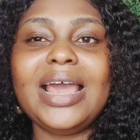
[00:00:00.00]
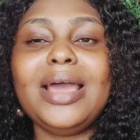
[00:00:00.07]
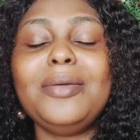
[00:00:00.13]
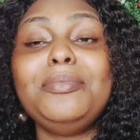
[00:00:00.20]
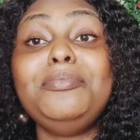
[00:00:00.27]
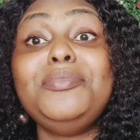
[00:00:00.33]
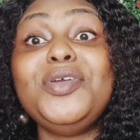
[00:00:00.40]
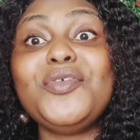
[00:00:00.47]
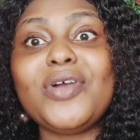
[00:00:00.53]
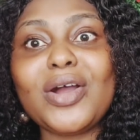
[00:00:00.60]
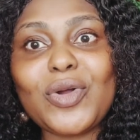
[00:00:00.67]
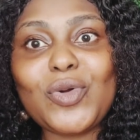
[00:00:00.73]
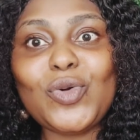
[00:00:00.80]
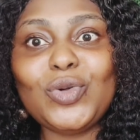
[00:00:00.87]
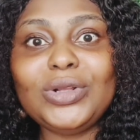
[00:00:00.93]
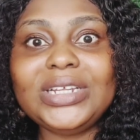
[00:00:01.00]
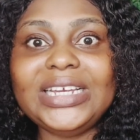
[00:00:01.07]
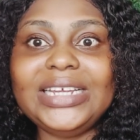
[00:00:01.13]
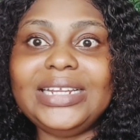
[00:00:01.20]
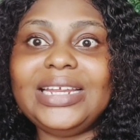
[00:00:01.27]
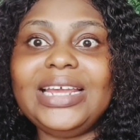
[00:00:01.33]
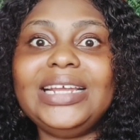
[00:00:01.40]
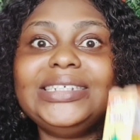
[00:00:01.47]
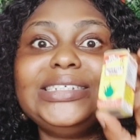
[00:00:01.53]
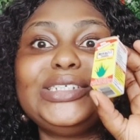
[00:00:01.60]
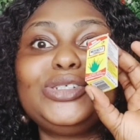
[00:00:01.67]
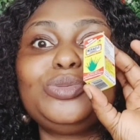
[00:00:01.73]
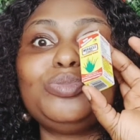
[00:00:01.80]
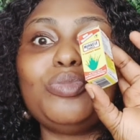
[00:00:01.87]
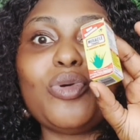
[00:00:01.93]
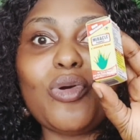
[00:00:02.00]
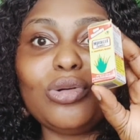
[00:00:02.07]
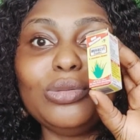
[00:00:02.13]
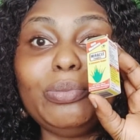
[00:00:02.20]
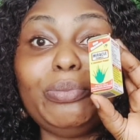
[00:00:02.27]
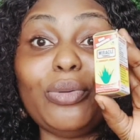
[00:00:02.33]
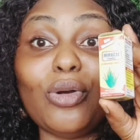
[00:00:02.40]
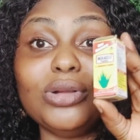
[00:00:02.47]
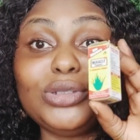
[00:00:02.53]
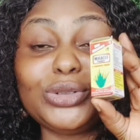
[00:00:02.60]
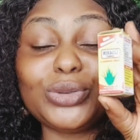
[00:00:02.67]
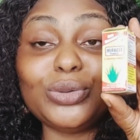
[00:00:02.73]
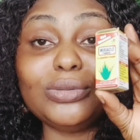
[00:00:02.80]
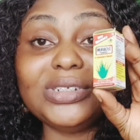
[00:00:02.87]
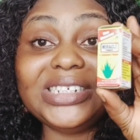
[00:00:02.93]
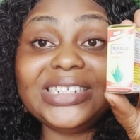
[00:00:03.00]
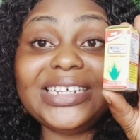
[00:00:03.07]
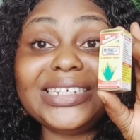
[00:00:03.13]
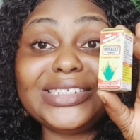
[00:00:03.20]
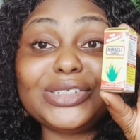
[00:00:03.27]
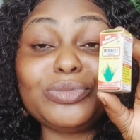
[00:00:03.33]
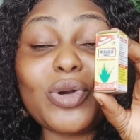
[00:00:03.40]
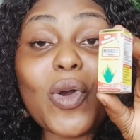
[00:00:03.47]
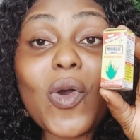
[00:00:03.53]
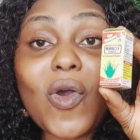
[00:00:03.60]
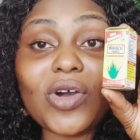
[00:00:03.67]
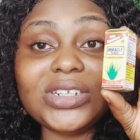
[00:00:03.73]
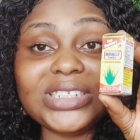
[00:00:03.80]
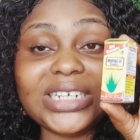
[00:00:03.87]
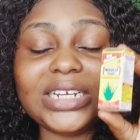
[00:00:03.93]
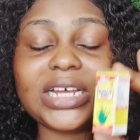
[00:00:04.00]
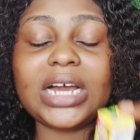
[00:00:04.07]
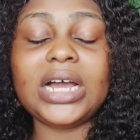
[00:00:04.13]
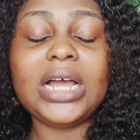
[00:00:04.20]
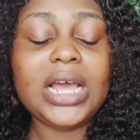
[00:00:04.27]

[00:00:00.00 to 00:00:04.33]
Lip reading: miracle in a small bottle, in a small container.